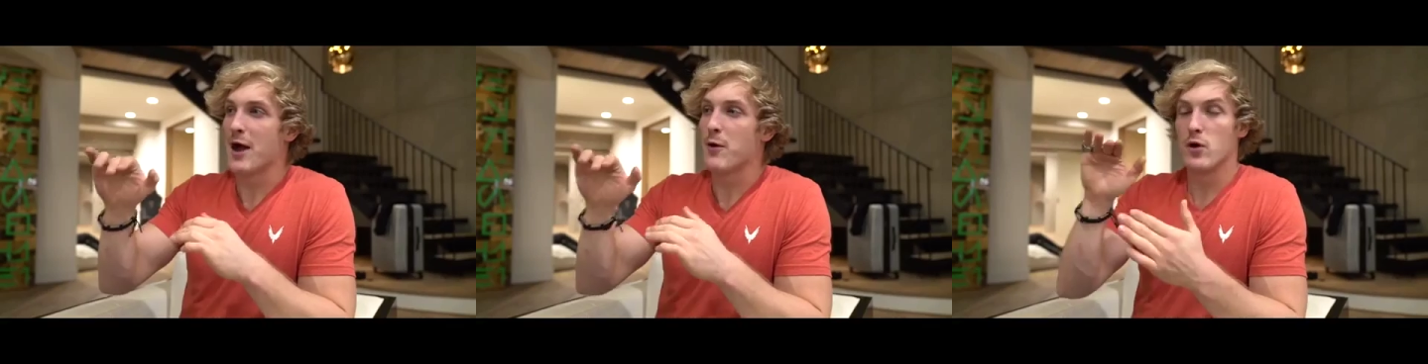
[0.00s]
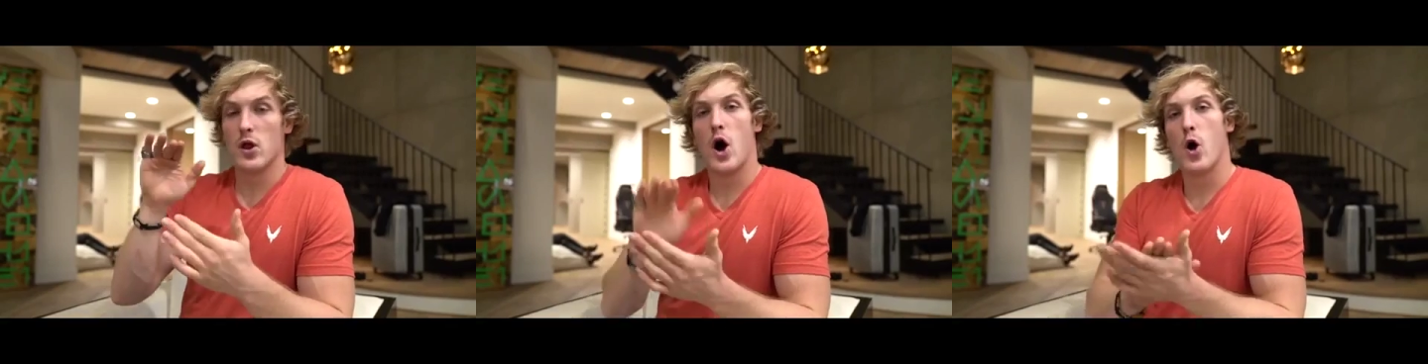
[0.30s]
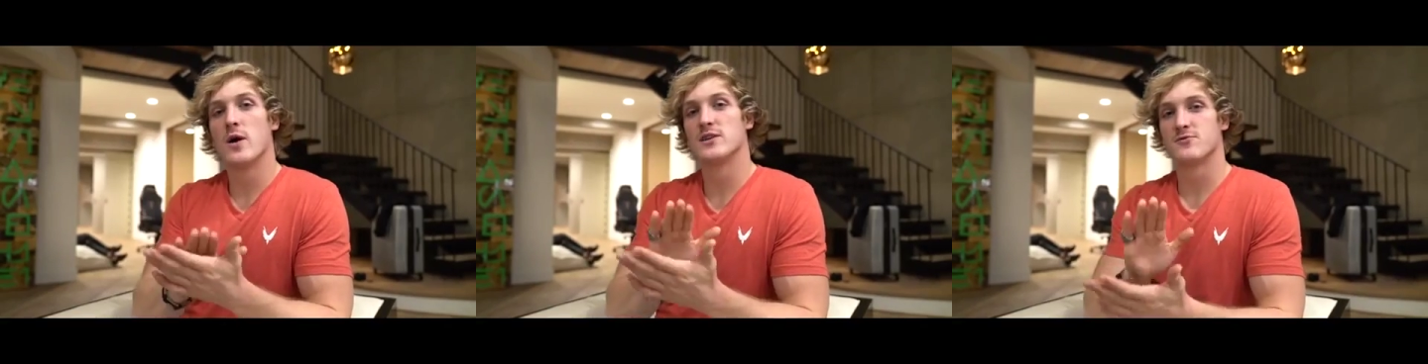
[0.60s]
I will
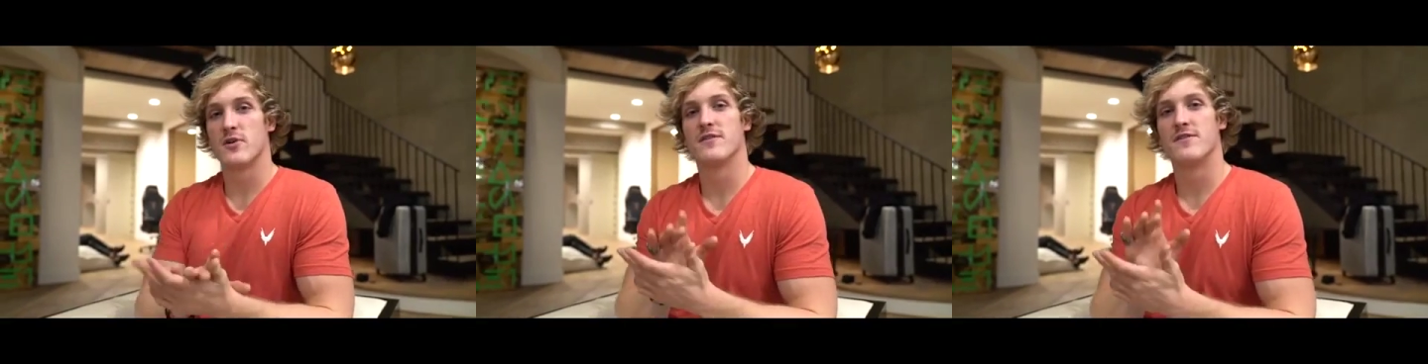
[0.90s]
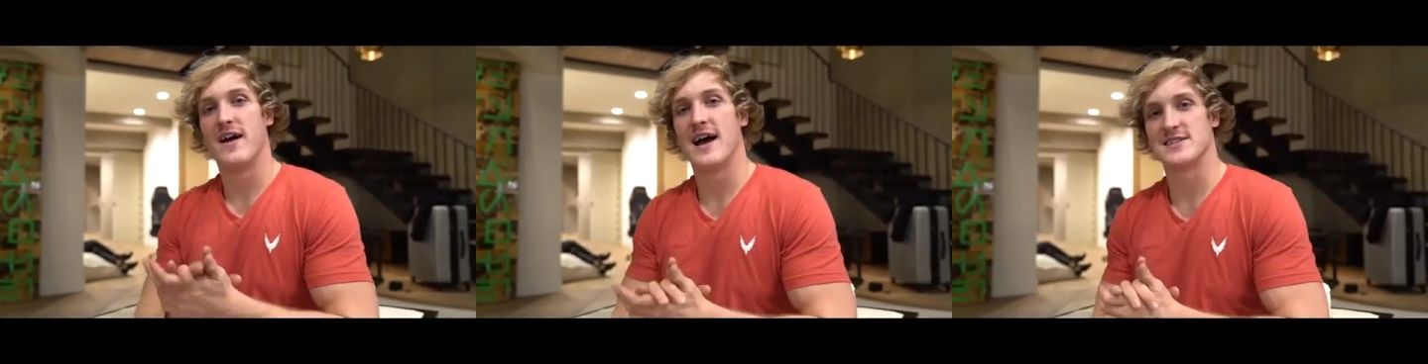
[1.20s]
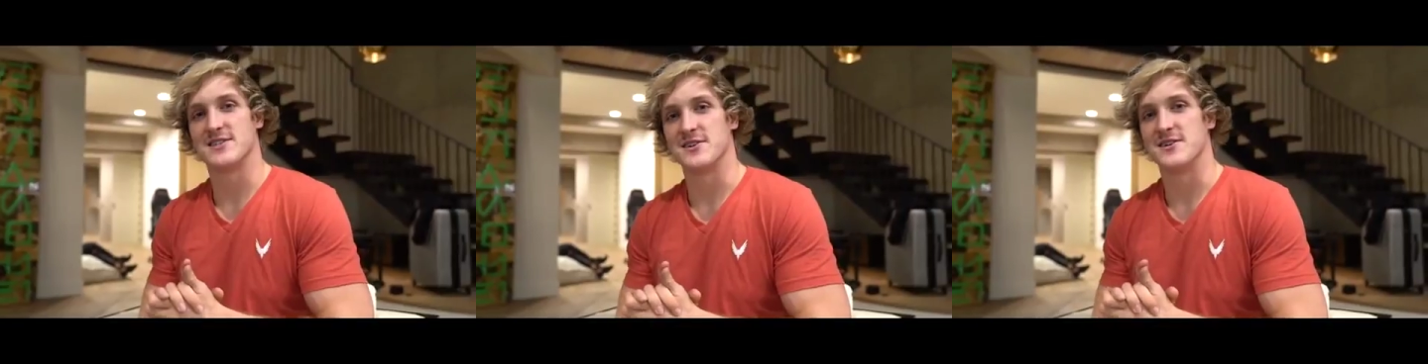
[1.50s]
always run
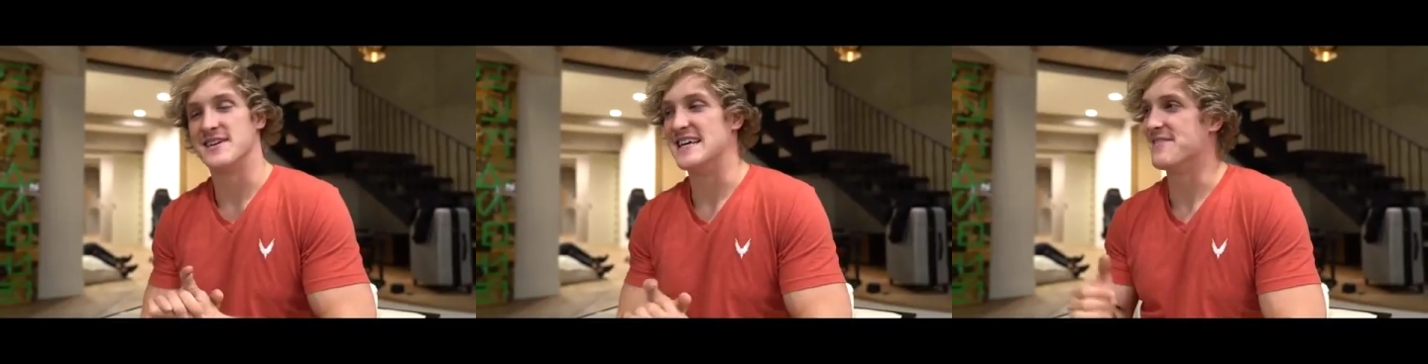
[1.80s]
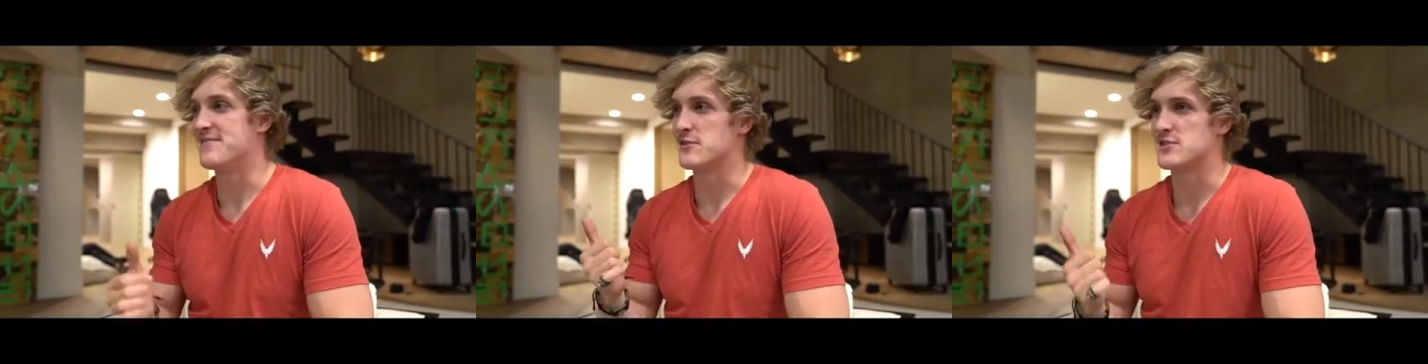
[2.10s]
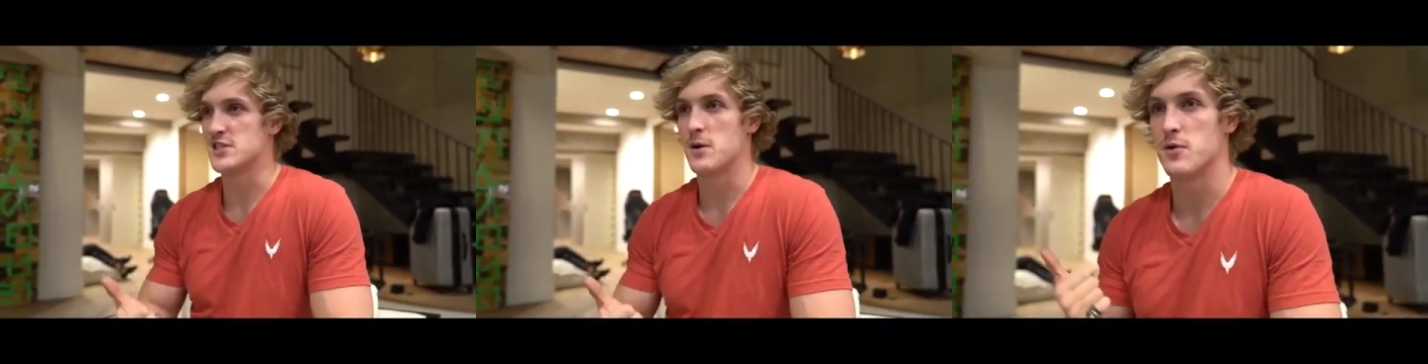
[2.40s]
faster if
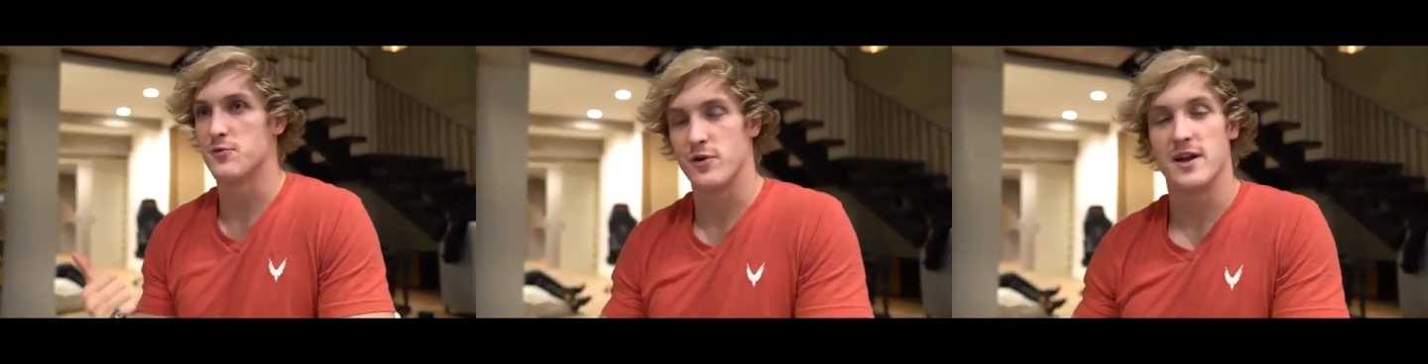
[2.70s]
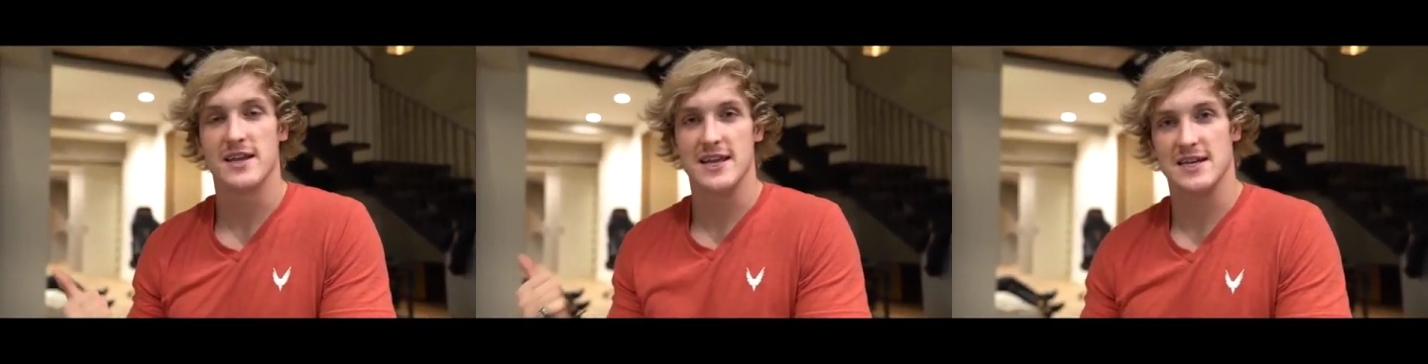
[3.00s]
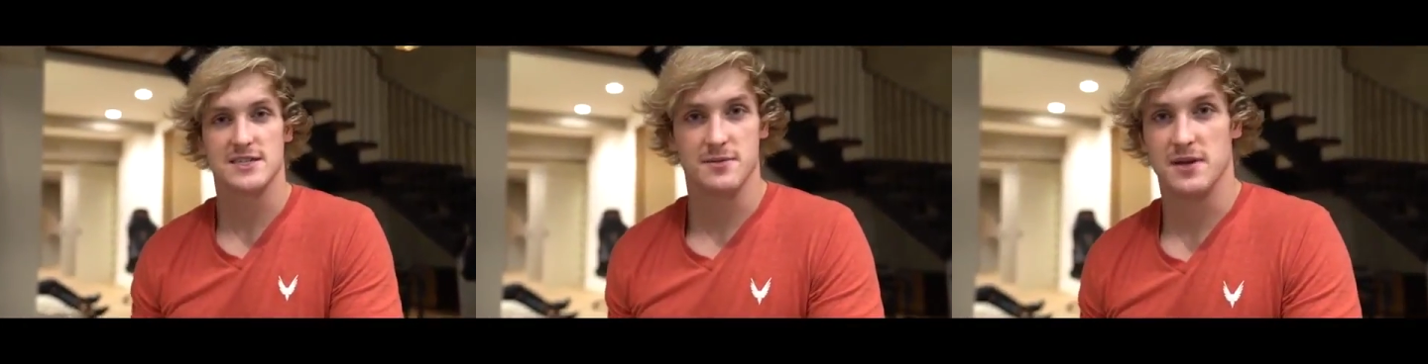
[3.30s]
there's someone running
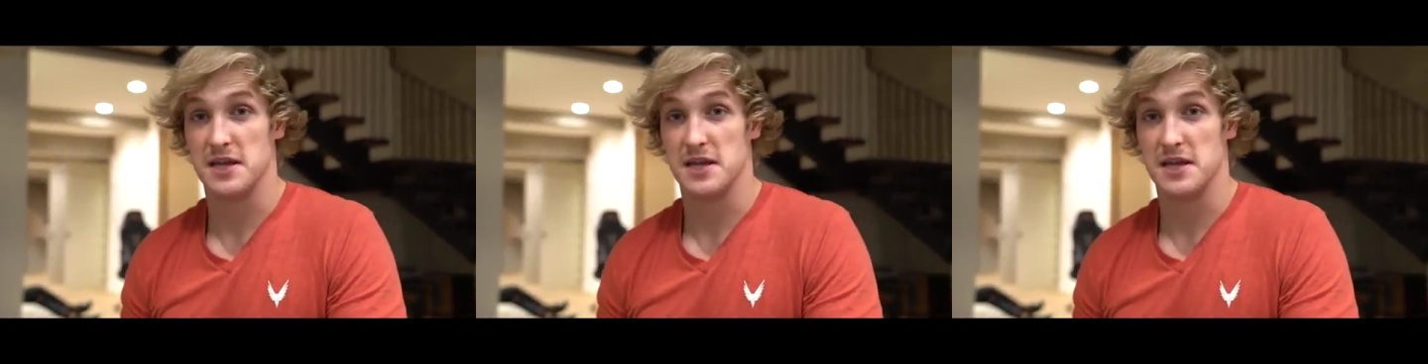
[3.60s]
next to me.